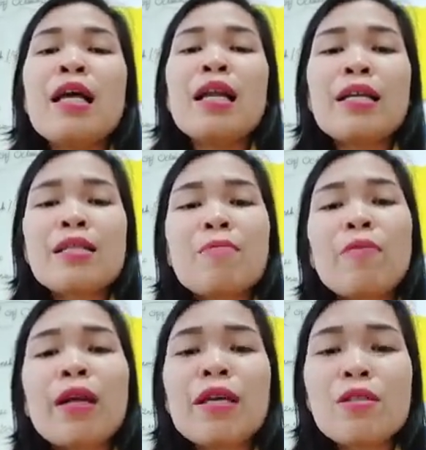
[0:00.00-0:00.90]
Let's
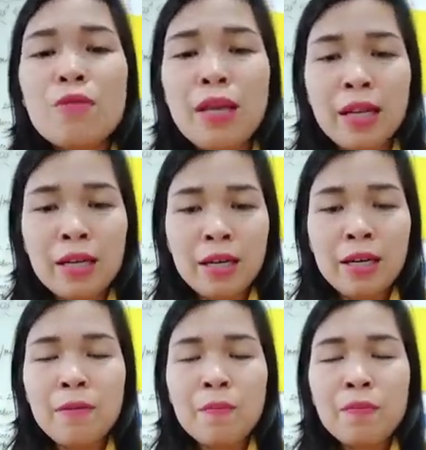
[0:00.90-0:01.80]
pray
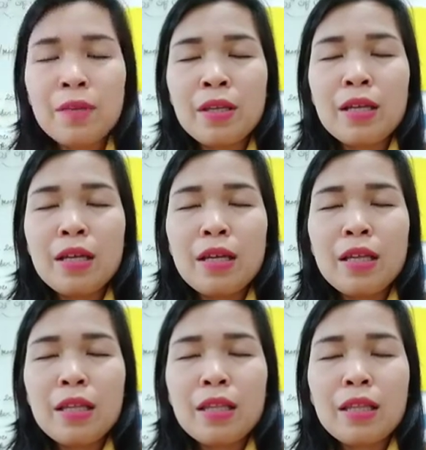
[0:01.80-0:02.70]
together.
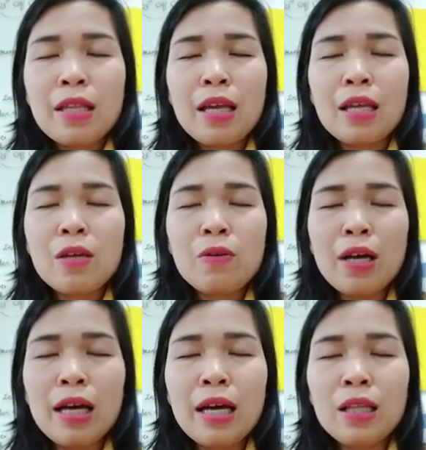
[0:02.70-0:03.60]
Thank you,
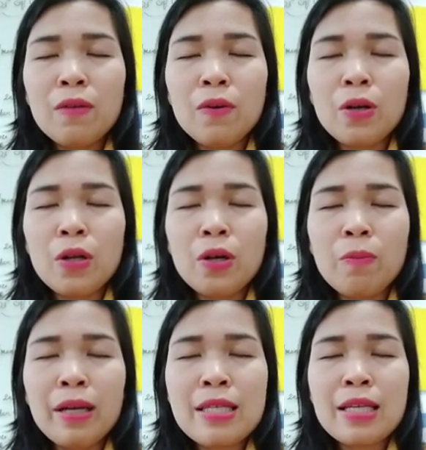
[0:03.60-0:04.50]
God, for your
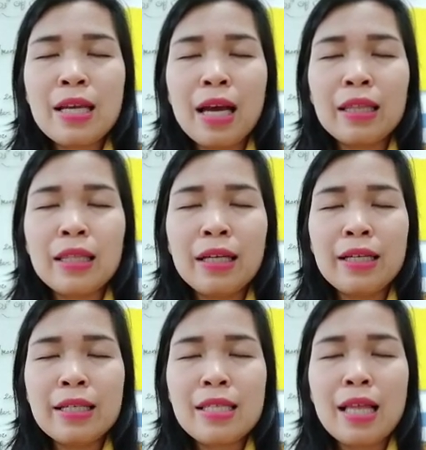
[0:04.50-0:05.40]
blessing until
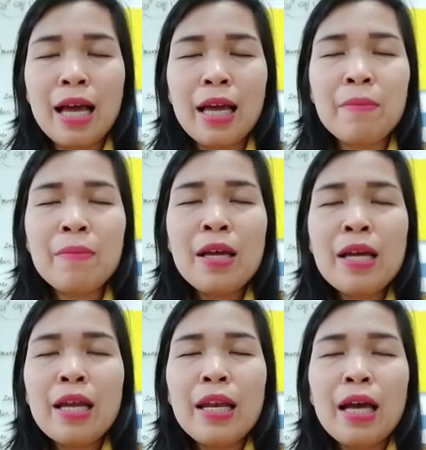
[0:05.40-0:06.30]
this time.
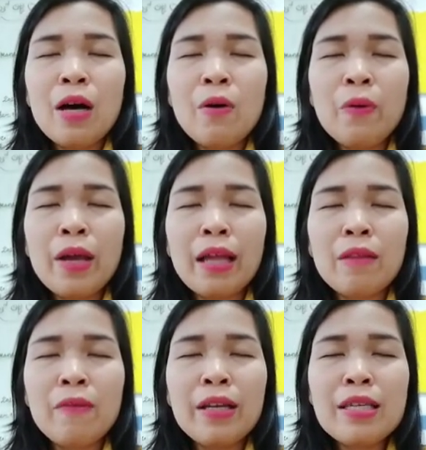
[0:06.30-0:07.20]
Now we
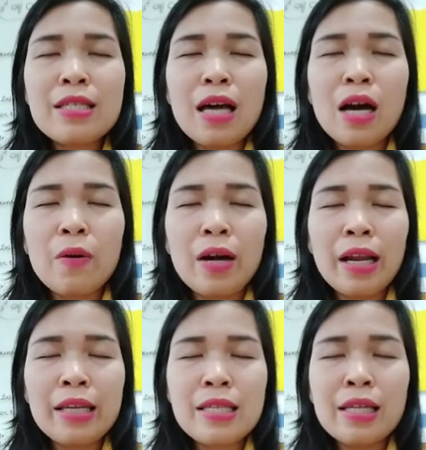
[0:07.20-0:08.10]
had finished our
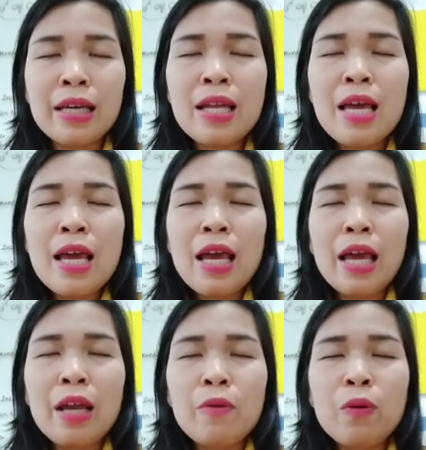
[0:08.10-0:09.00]
lesson
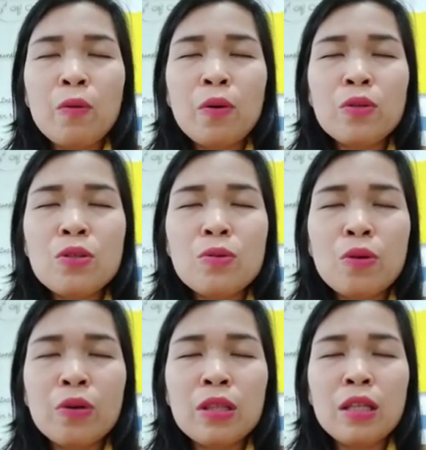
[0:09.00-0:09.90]
and we want to
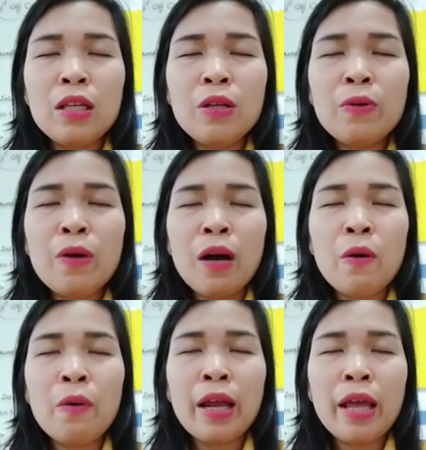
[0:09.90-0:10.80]
continue
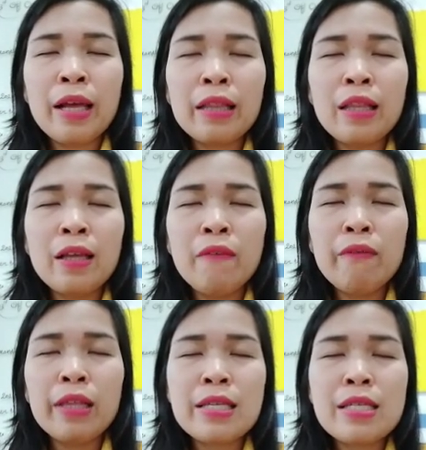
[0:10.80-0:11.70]
our
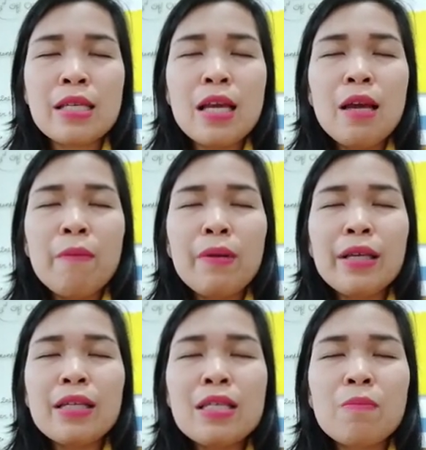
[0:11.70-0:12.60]
activities.
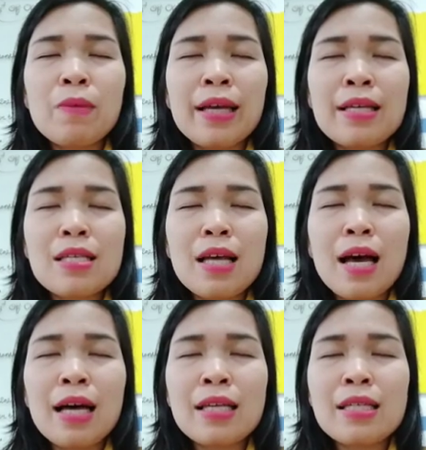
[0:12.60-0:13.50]
Please bless
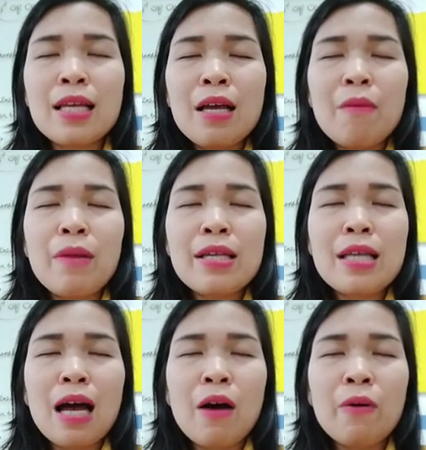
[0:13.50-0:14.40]
us,
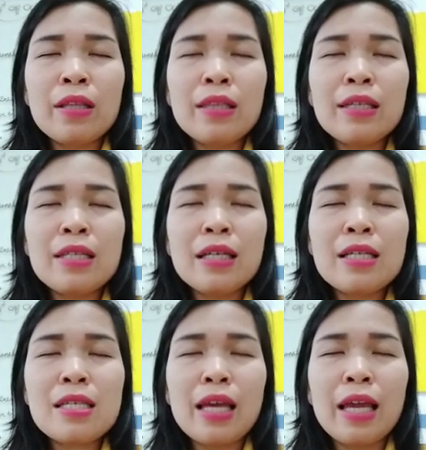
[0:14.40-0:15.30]
bless our
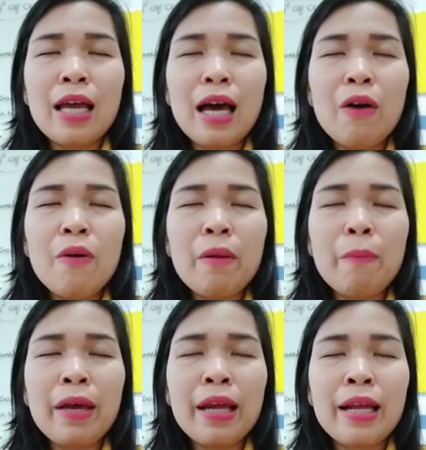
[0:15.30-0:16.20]
teachers and our
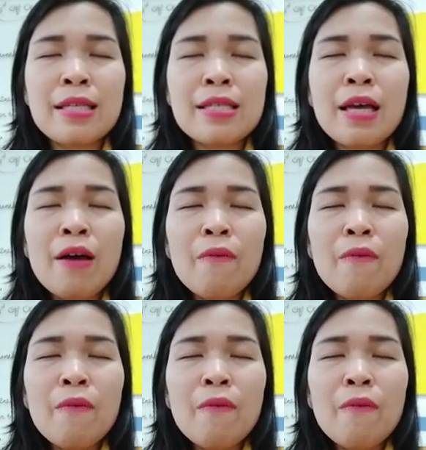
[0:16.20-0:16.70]
parents.